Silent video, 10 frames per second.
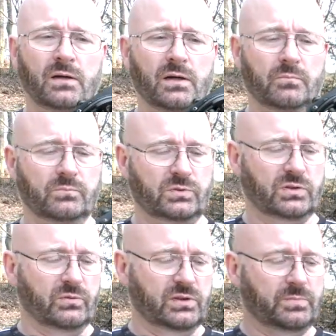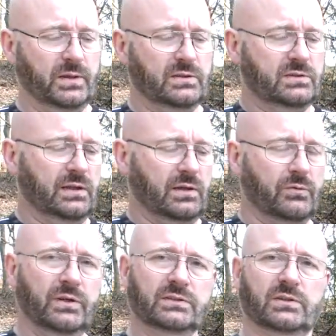Um, so this means that
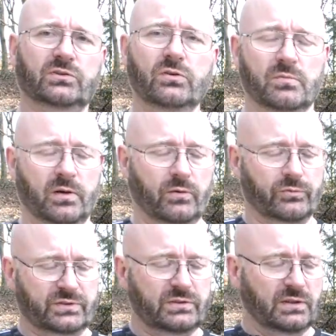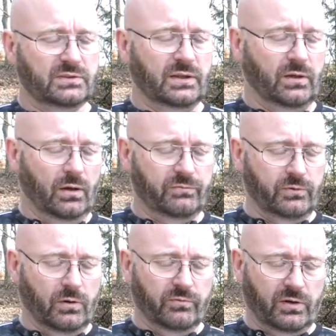there is a certain amount of resistance that you have
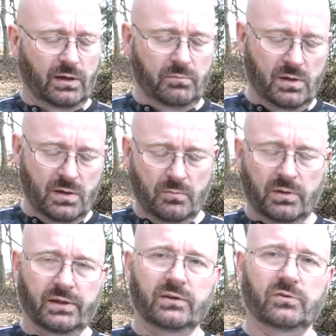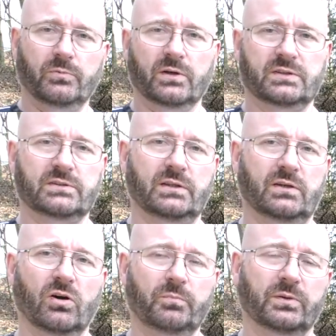to overcome but then towards the
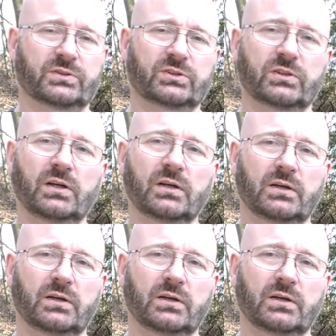cock position